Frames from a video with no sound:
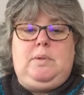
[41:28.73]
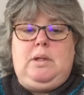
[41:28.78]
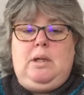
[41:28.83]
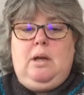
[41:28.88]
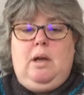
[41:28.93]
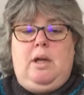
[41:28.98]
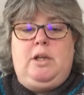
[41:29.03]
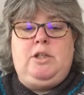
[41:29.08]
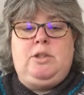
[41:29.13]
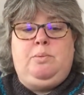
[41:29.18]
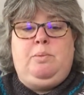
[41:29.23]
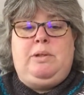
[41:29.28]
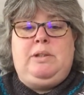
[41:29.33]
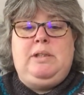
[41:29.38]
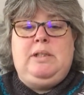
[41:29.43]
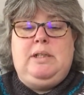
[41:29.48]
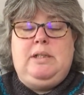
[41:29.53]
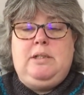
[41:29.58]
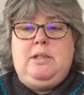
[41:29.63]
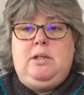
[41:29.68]
I just
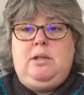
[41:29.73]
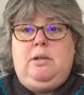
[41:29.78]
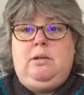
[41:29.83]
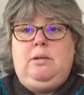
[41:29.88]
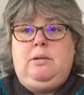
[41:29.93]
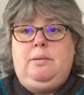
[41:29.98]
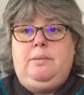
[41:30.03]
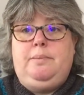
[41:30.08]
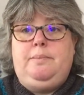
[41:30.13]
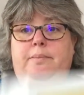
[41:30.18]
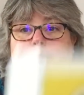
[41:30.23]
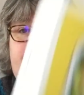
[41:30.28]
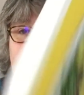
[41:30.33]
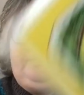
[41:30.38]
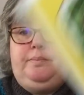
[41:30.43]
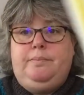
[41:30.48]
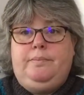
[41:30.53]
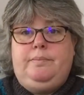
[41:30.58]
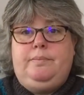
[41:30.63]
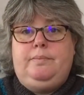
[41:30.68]
wanted to
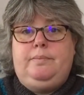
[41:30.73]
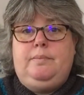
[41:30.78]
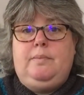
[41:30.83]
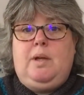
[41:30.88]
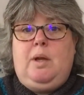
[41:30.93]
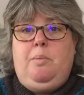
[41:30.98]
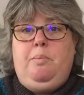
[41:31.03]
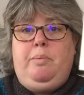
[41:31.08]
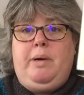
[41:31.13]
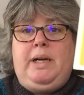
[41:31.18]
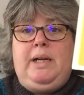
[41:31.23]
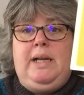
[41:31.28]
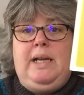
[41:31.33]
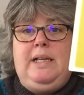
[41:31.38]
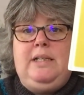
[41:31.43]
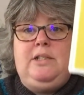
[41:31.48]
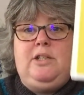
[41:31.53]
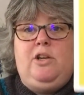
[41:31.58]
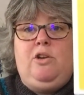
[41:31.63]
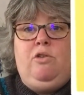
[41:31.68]
bring
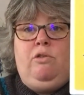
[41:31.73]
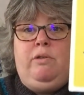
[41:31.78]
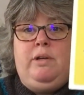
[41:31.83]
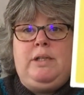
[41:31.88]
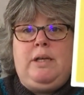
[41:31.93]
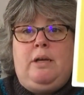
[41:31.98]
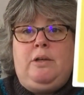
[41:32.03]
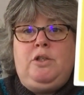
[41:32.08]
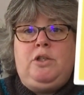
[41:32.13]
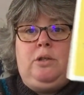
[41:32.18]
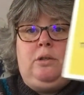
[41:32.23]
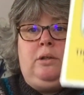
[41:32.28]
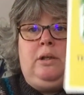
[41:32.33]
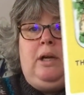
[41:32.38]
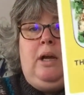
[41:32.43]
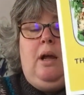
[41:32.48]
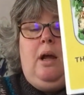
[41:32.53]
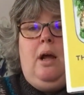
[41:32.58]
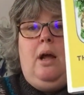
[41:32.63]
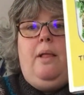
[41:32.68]
these to your attention.
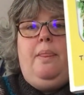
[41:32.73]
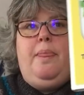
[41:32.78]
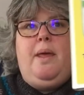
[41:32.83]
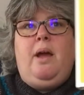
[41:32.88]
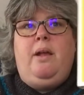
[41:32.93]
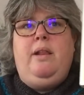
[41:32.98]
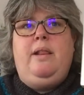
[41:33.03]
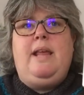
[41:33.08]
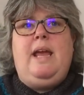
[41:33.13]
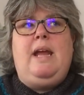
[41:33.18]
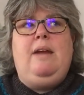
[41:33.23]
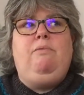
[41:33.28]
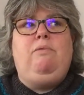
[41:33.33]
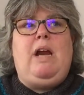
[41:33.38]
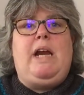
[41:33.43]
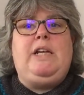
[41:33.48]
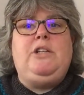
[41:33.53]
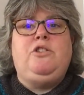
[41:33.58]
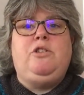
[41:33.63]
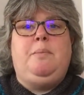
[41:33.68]
They
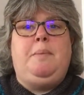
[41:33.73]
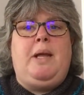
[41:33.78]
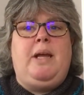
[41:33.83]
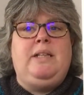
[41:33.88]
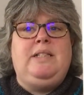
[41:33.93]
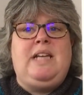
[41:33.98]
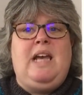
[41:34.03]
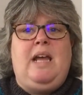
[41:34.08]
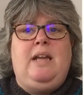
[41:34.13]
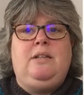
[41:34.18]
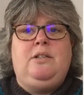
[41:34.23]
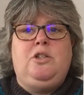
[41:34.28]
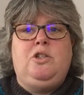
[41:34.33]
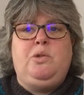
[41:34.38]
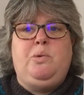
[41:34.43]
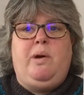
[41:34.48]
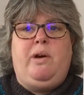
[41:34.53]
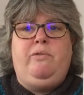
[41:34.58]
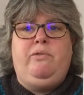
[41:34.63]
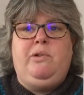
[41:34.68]
range from like 10 to
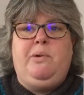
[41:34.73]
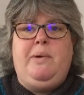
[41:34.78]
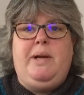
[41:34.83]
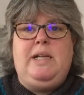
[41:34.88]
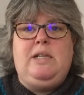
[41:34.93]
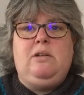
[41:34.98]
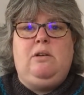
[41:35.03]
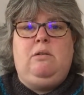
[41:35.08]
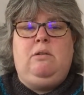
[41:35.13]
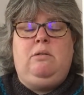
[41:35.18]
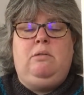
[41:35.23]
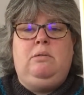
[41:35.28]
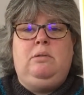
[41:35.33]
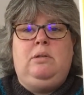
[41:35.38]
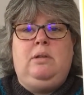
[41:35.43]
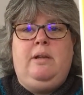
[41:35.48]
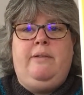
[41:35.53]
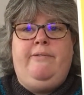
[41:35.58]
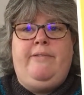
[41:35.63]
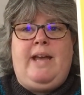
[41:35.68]
12 quid
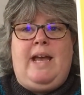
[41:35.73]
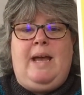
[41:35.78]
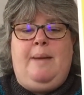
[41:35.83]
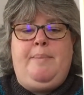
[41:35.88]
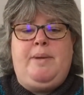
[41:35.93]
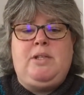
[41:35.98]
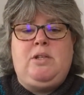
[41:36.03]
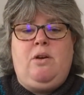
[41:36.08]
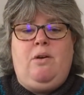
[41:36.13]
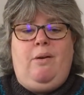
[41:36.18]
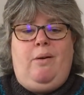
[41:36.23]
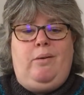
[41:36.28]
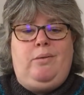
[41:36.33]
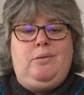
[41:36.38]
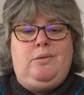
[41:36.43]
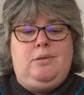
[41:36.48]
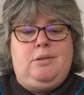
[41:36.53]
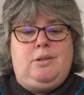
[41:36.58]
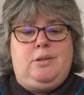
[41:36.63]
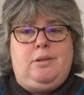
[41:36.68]
on the
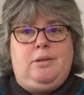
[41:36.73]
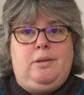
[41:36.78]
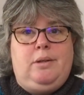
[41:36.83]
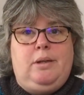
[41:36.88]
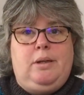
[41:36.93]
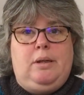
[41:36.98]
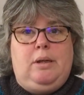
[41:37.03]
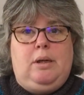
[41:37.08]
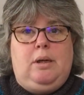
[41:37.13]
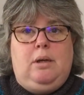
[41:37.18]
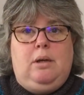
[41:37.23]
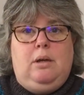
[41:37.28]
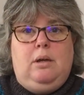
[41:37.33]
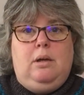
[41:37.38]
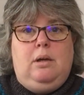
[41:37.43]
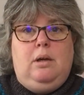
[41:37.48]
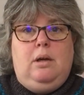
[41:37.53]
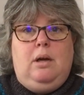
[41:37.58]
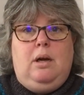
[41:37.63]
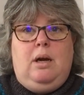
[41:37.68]
Amazons.
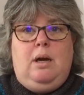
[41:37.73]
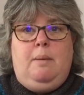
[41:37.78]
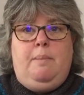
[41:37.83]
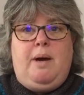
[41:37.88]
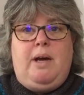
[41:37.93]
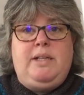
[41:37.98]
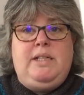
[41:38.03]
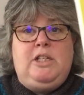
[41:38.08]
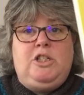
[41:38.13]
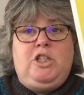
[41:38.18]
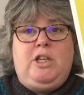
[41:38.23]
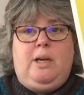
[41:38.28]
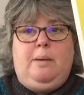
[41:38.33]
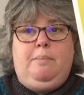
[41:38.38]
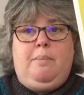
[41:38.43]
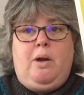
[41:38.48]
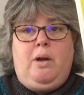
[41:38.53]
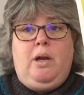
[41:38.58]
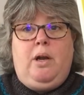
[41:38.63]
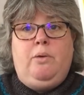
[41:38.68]
I did check
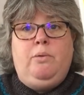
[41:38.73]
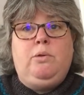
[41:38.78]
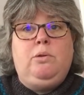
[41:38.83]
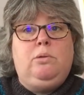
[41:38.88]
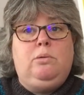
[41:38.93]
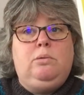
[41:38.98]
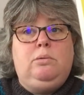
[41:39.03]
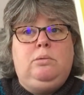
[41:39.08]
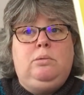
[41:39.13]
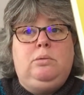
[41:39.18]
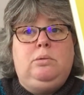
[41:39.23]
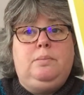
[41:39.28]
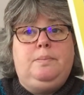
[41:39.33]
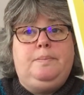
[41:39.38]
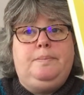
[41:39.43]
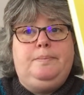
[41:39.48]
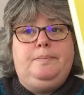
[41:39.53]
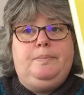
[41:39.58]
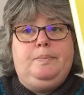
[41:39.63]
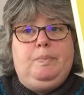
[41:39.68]
my local
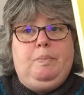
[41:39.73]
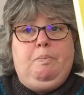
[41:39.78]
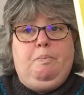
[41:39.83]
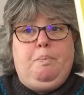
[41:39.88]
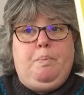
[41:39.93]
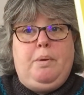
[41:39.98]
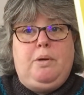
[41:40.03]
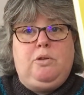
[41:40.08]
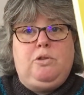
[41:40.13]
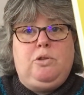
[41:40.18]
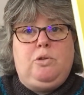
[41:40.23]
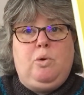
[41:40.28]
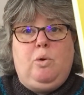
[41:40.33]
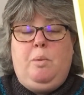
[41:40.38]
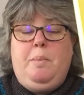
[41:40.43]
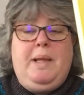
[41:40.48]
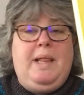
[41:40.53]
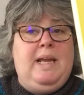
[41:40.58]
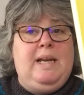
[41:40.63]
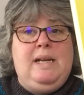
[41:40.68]
bookstore,
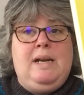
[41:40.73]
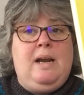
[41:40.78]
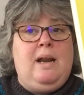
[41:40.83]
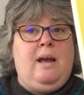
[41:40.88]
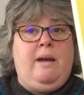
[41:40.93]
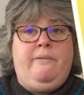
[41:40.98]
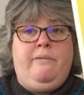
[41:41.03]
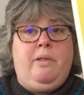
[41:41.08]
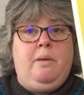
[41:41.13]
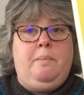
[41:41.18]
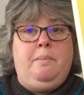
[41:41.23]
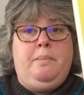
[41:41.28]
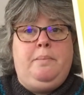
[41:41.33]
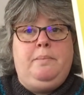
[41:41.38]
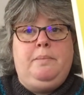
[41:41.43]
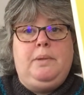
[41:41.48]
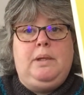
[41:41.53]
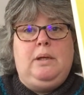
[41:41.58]
but they didn't have them.